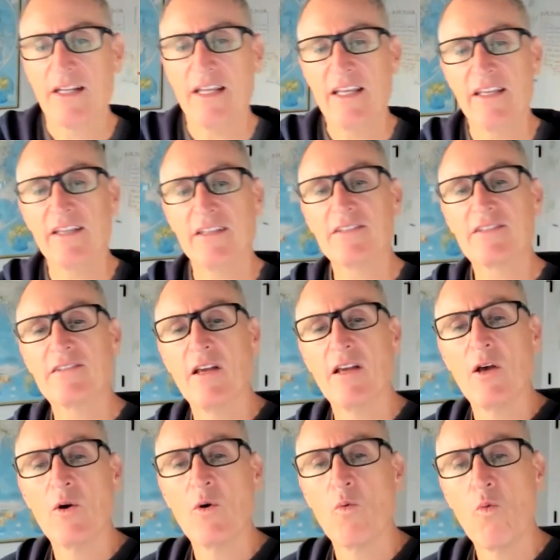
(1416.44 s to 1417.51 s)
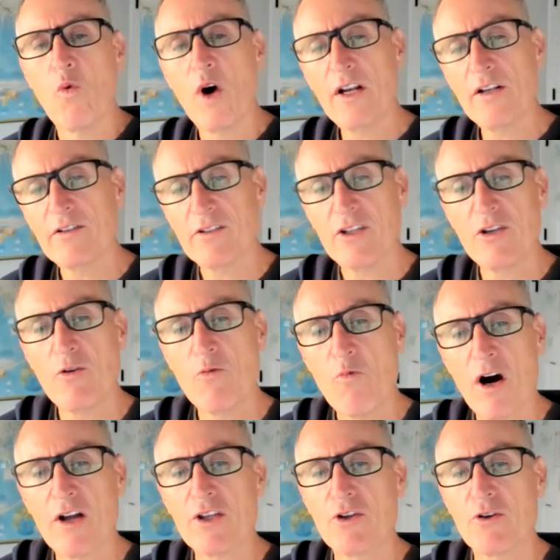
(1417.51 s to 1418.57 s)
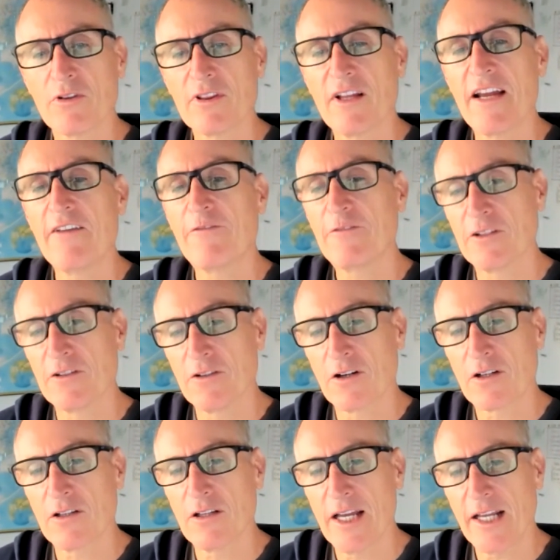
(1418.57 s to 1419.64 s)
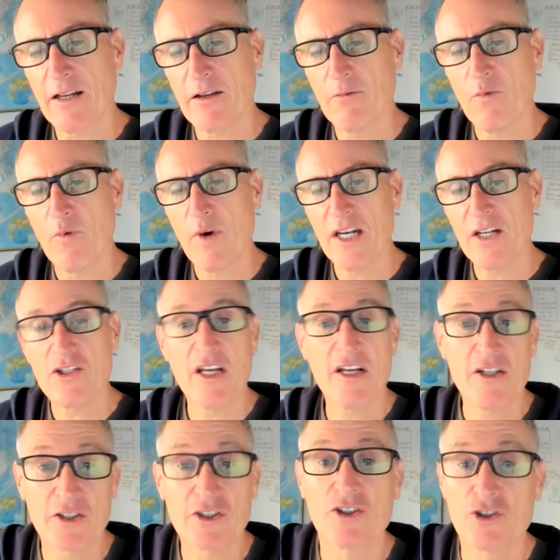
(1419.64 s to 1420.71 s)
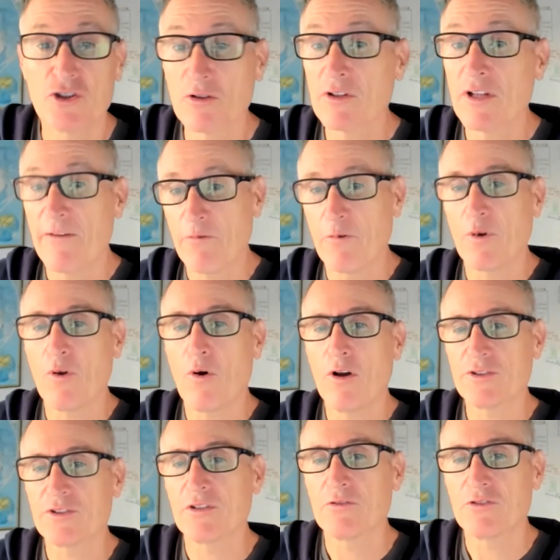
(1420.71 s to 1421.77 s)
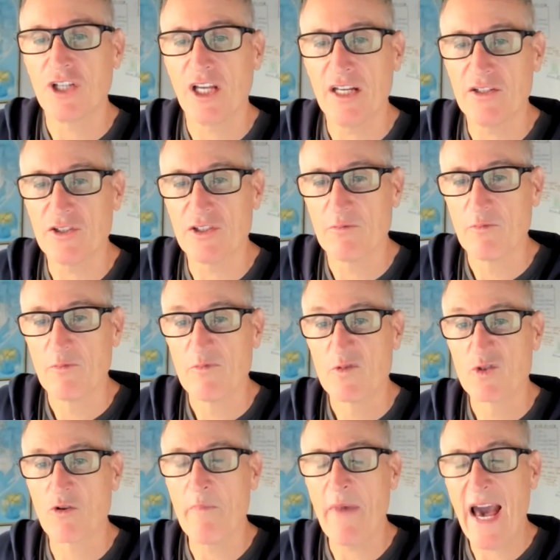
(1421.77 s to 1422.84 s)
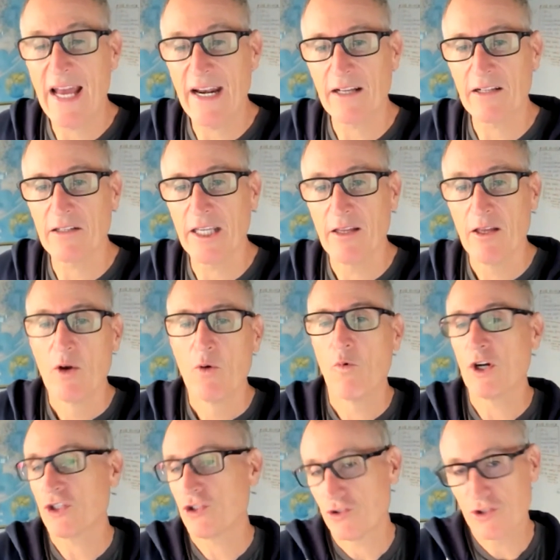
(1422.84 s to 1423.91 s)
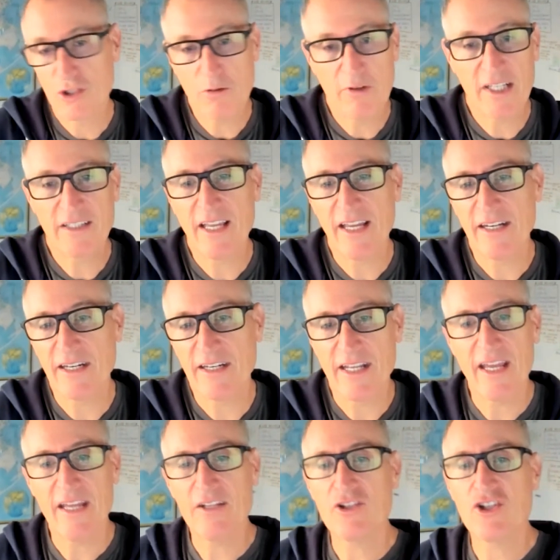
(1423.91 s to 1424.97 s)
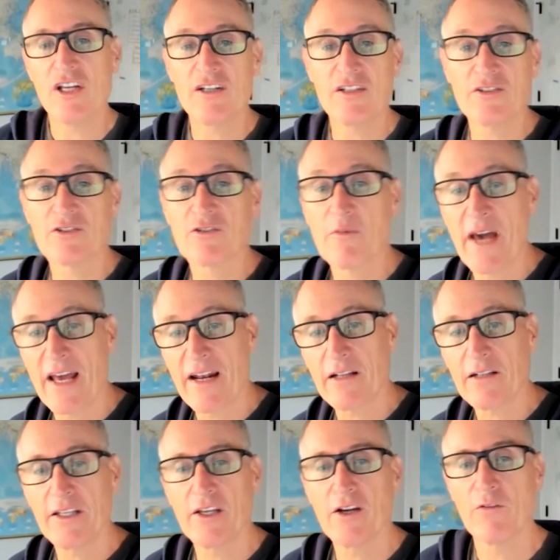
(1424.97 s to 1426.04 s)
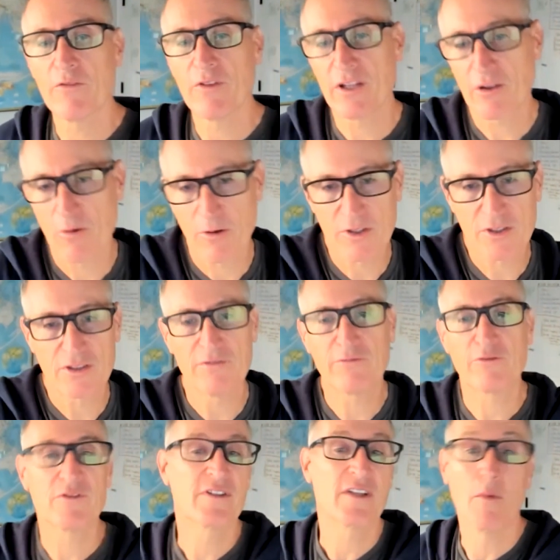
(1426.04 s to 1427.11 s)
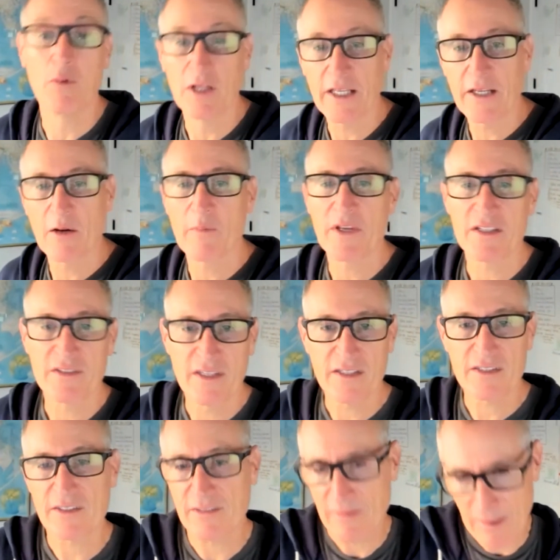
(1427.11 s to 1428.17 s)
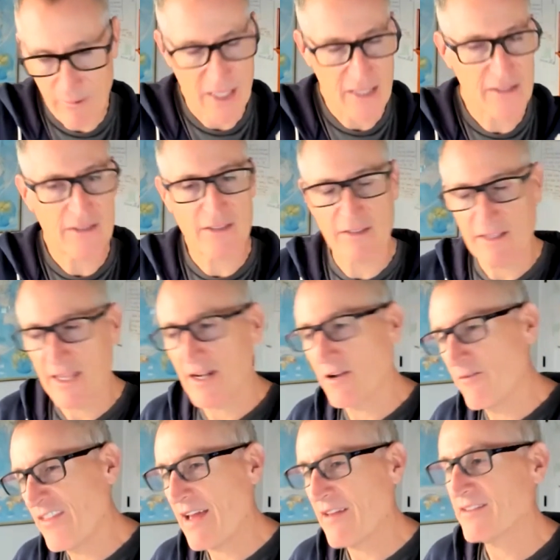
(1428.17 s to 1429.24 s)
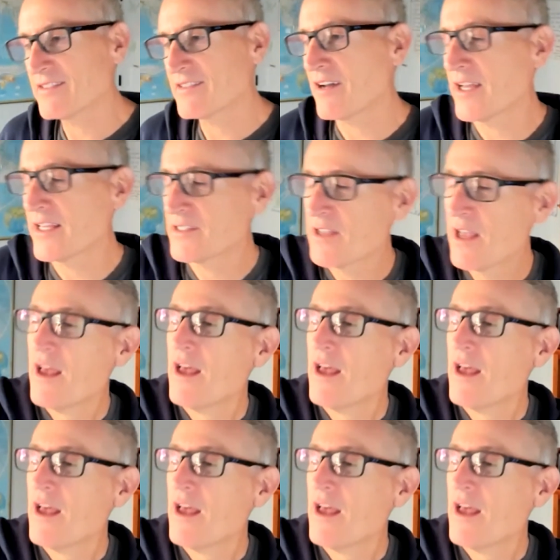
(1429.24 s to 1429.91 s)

is, what do you want your life to look like when it changes? Because your life will also change dramatically. What you're doing day to day changes dramatically over the course of doubling your business when it's that size.